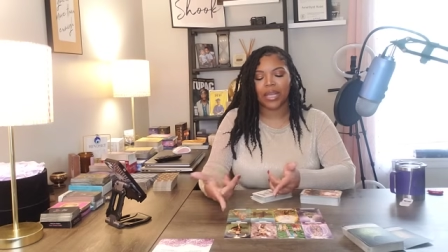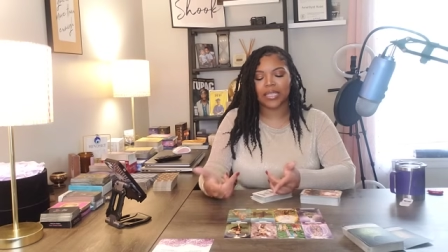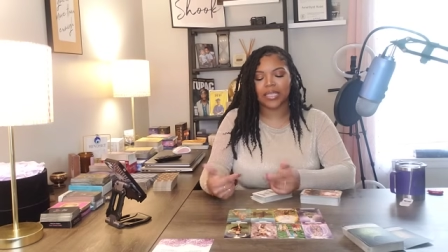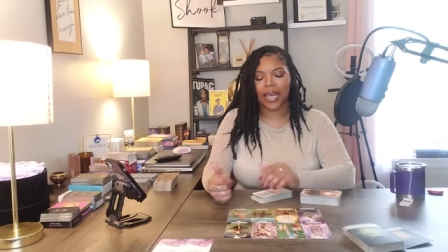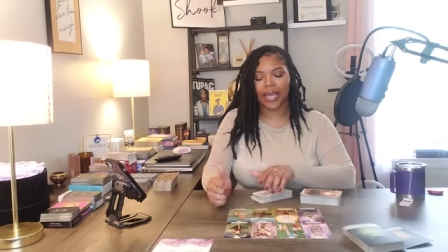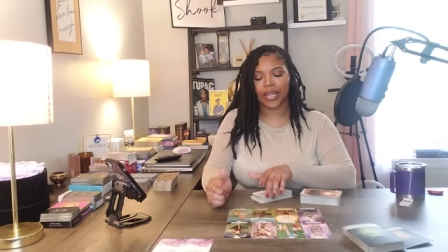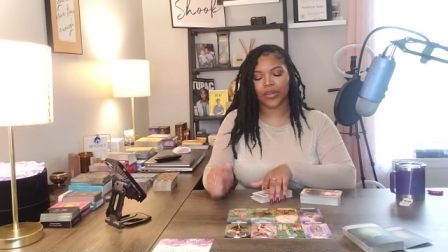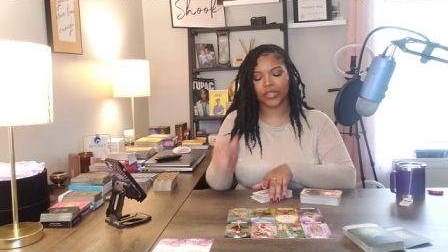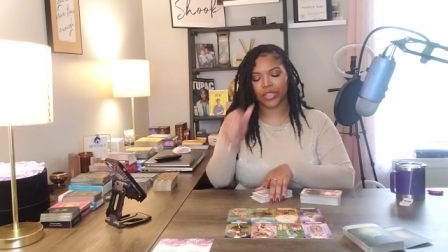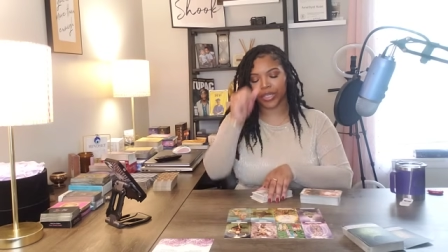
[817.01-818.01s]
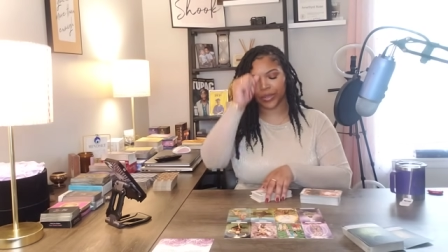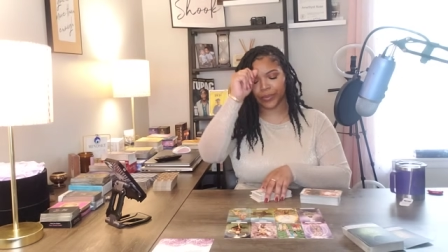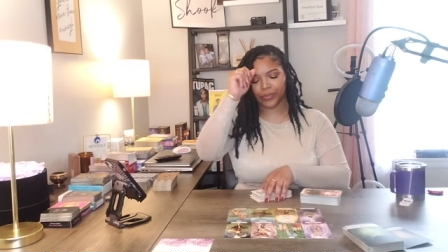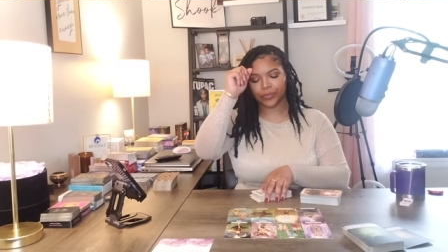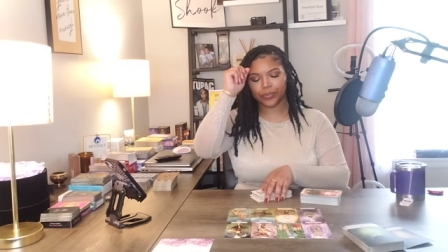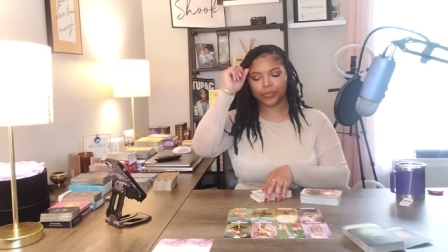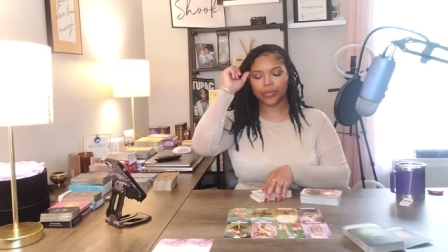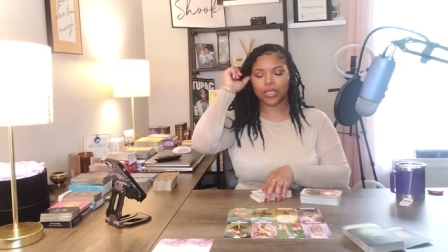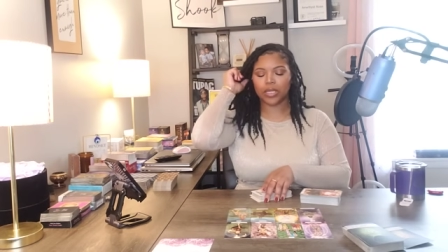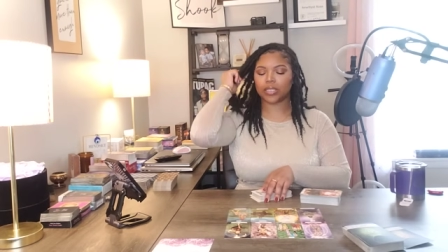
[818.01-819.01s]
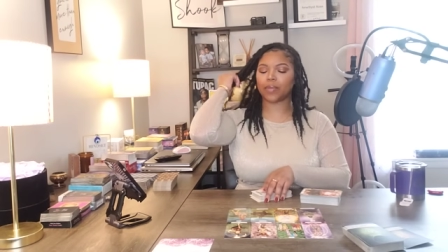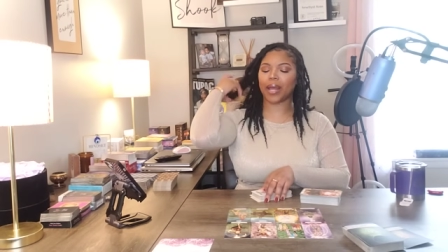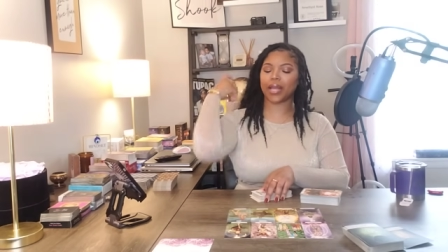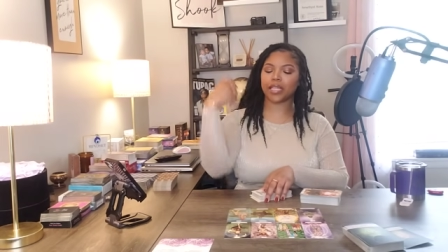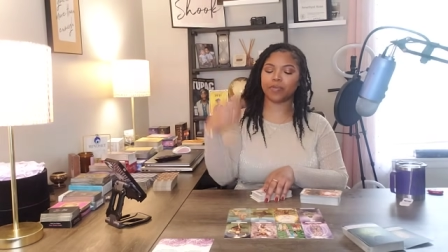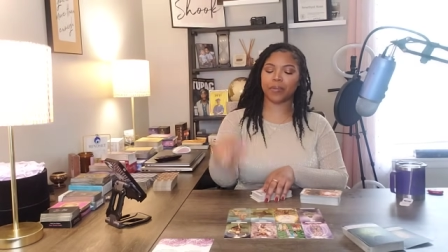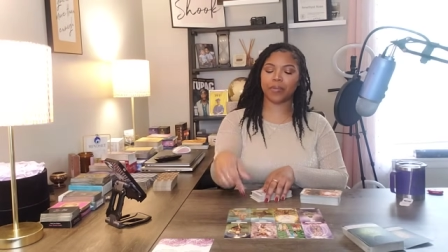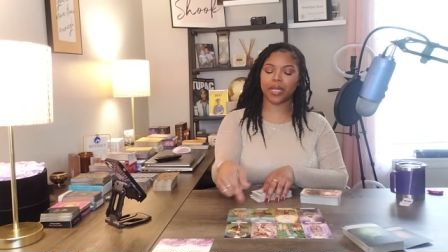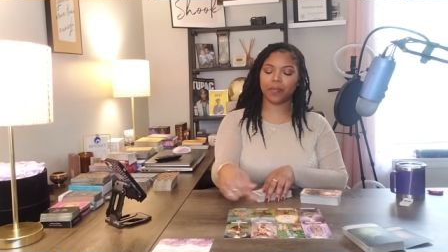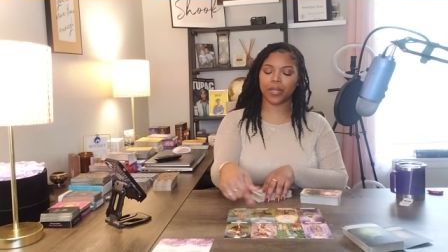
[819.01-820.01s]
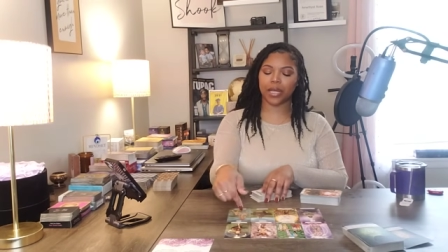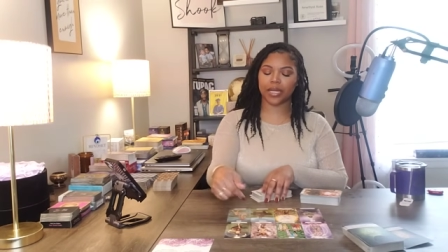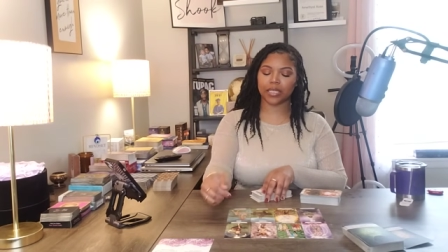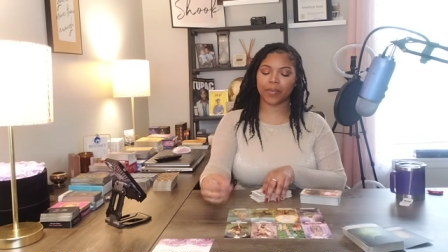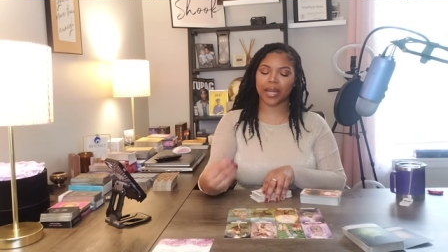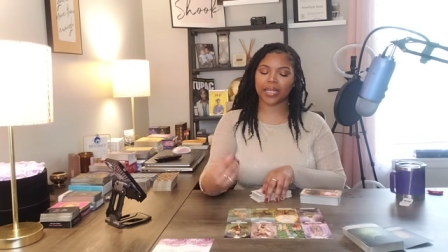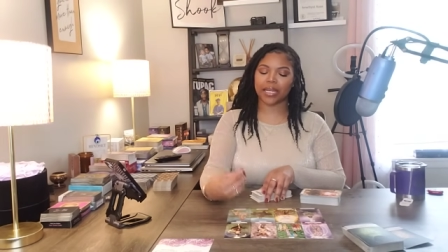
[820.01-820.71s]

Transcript: Is that energy? Somebody has been manipulating somebody,